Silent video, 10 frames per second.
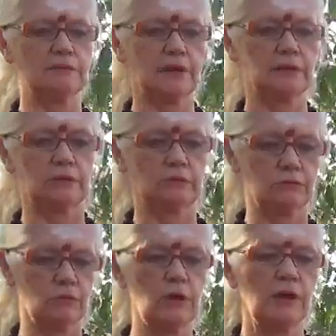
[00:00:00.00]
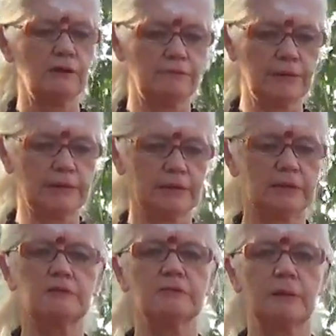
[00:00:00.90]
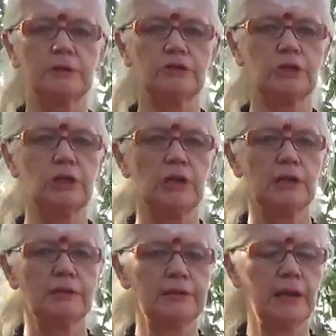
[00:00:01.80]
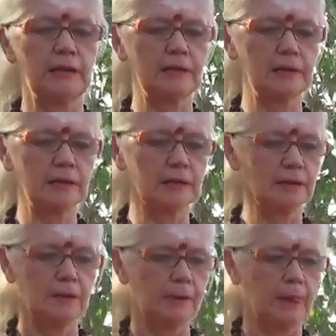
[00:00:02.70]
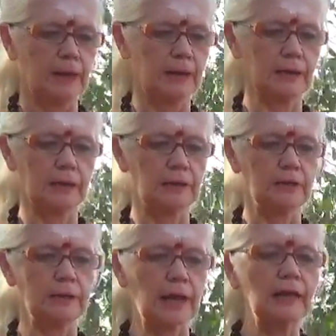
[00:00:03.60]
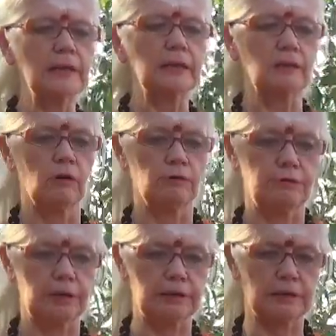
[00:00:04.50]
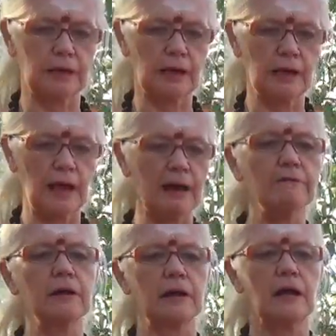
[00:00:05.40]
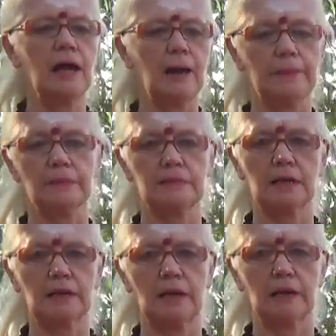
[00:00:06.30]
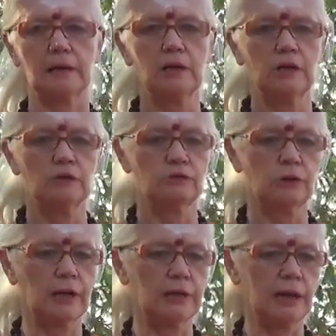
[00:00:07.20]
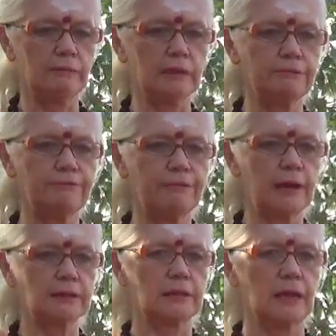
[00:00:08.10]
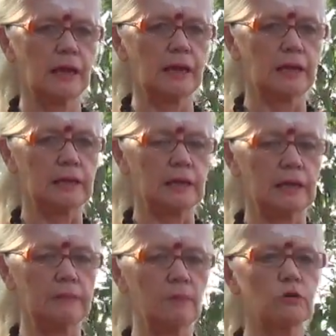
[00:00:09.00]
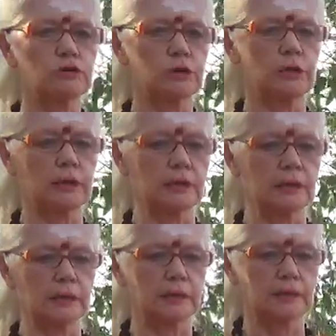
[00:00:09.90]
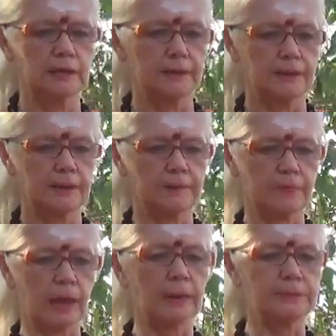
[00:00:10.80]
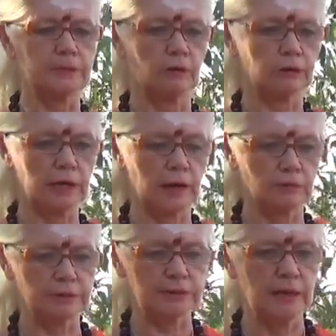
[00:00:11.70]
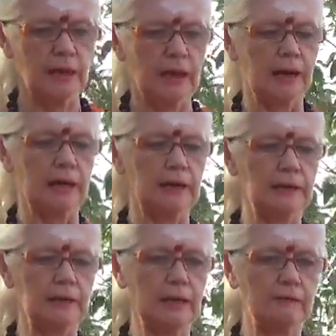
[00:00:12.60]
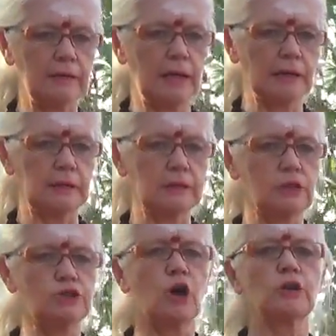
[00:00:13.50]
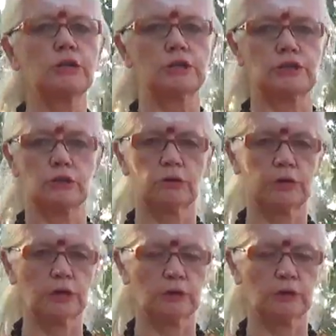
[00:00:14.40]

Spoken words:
we went through with Swamiji, then nothing of it ever happens again. So I never felt any emotional ups or downs. I never had this shortage on